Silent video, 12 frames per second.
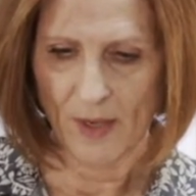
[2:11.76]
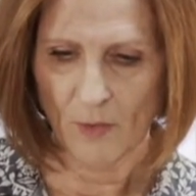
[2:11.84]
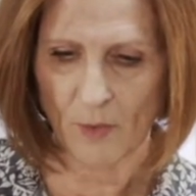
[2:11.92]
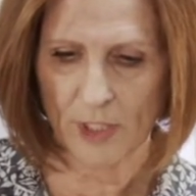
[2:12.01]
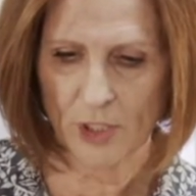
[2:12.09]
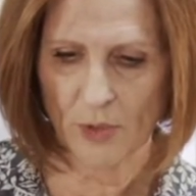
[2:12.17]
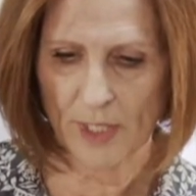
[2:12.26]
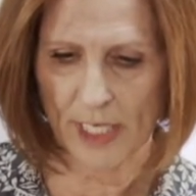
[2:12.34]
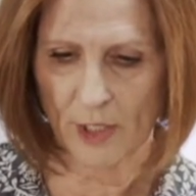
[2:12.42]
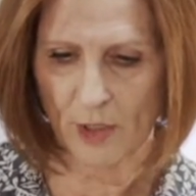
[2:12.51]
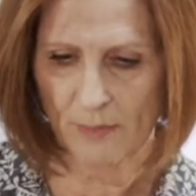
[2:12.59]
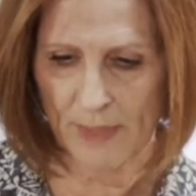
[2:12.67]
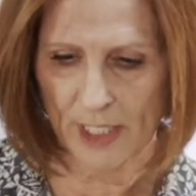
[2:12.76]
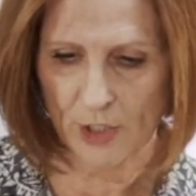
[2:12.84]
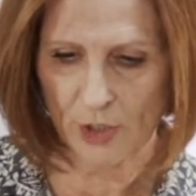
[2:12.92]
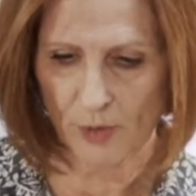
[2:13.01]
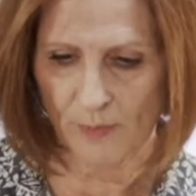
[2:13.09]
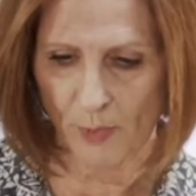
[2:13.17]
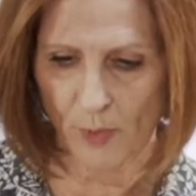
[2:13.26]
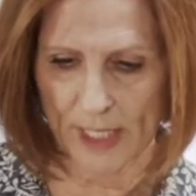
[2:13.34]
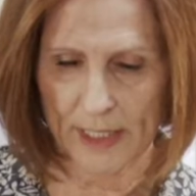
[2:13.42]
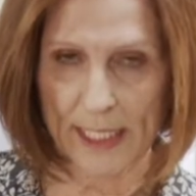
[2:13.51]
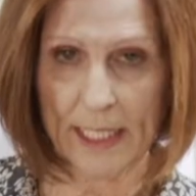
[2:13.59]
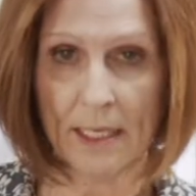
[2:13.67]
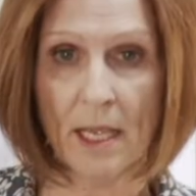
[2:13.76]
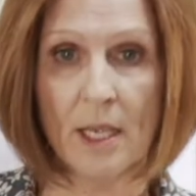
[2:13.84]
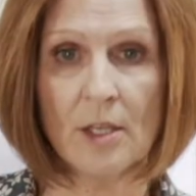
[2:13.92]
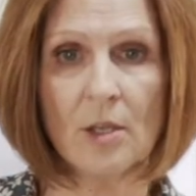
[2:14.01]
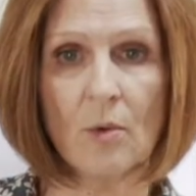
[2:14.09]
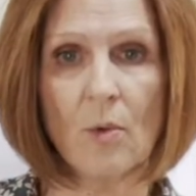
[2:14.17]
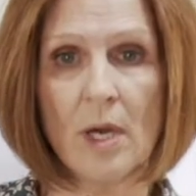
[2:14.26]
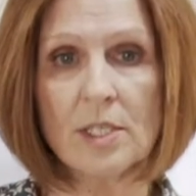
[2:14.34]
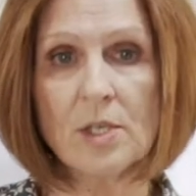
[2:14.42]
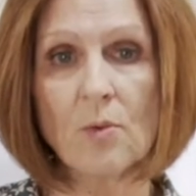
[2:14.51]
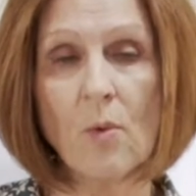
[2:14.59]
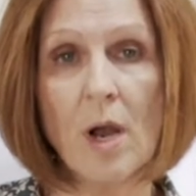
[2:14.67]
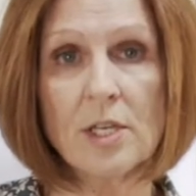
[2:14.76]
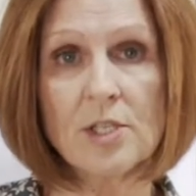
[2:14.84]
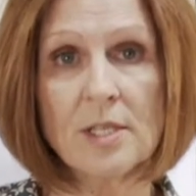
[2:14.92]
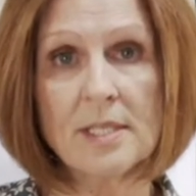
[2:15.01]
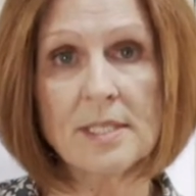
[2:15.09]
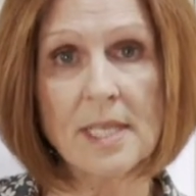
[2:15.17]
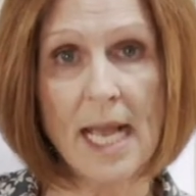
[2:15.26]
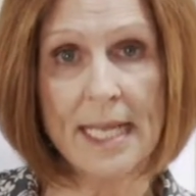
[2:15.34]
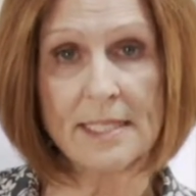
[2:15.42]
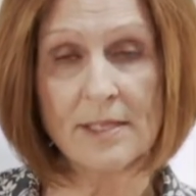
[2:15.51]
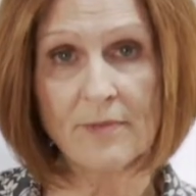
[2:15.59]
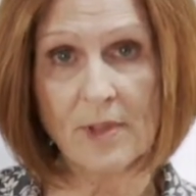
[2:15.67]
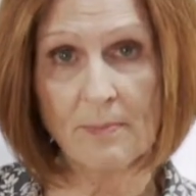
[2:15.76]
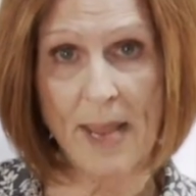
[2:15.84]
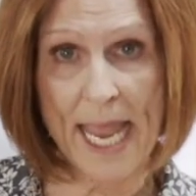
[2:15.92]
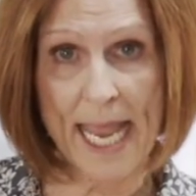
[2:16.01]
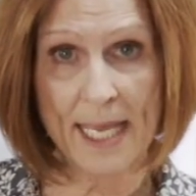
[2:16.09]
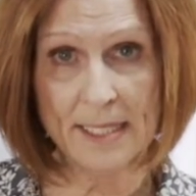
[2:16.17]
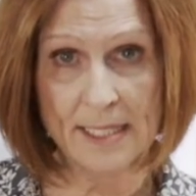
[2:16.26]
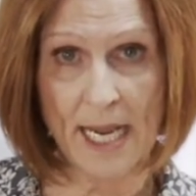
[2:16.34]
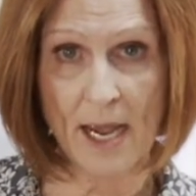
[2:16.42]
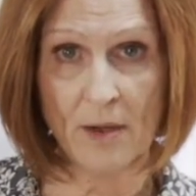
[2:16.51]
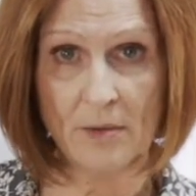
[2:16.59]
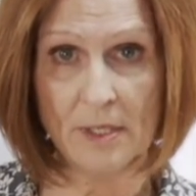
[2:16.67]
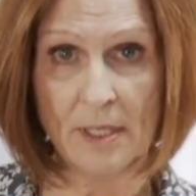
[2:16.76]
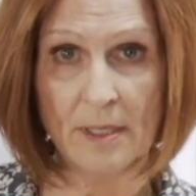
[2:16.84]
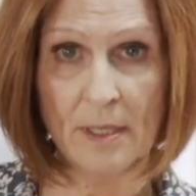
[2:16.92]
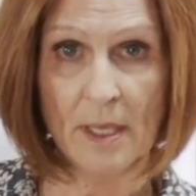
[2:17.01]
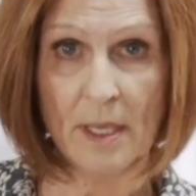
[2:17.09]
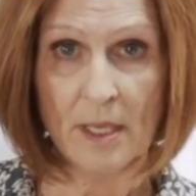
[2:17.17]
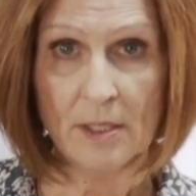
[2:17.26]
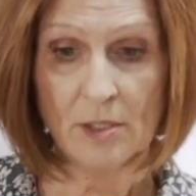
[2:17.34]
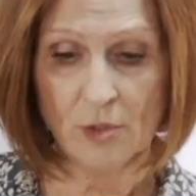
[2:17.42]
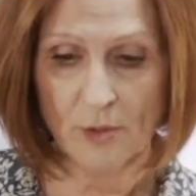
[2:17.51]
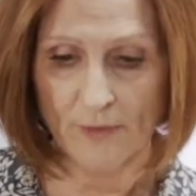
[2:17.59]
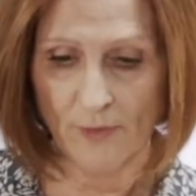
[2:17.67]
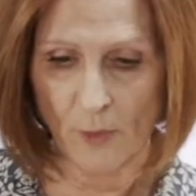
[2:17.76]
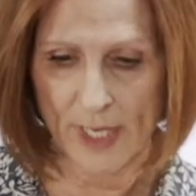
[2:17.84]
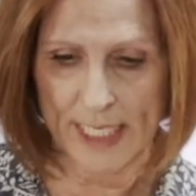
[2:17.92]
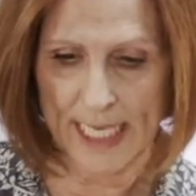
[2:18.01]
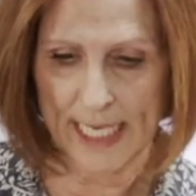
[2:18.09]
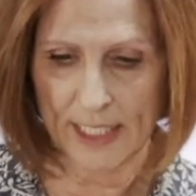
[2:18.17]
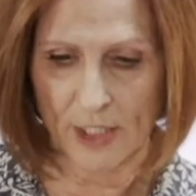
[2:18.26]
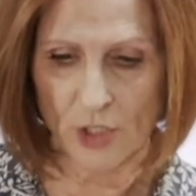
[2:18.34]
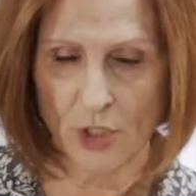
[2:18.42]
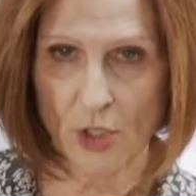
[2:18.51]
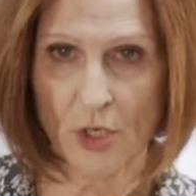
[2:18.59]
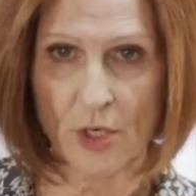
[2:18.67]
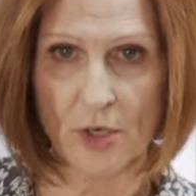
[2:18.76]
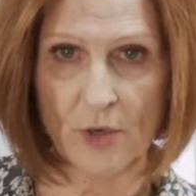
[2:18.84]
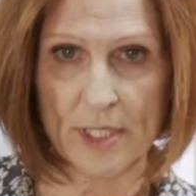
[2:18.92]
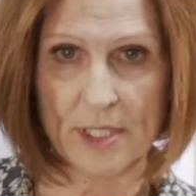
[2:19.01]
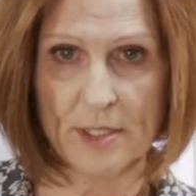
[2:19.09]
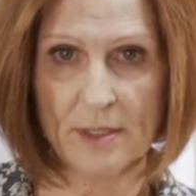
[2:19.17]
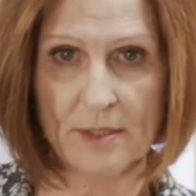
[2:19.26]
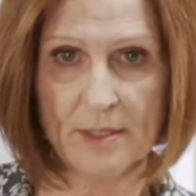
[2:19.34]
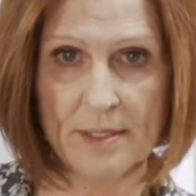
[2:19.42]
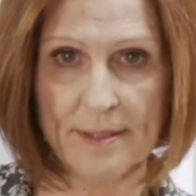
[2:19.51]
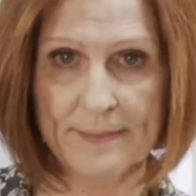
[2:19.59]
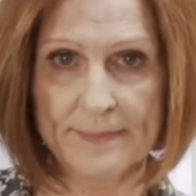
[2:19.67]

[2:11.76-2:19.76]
Once you get your mixture boiling, you'll want to wash the sides of the pan down to avoid any sugar crystals.